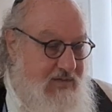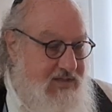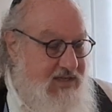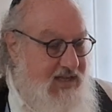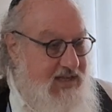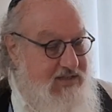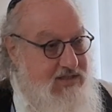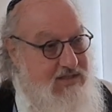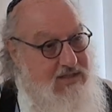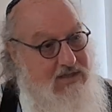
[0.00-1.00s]
this
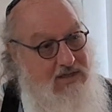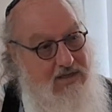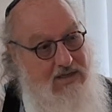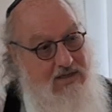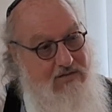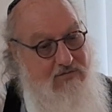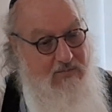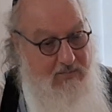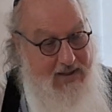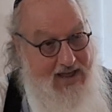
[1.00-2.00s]
case, from
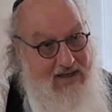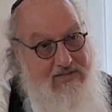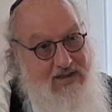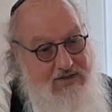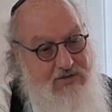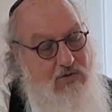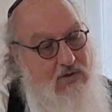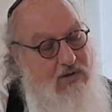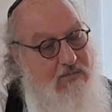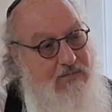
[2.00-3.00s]
the path I took.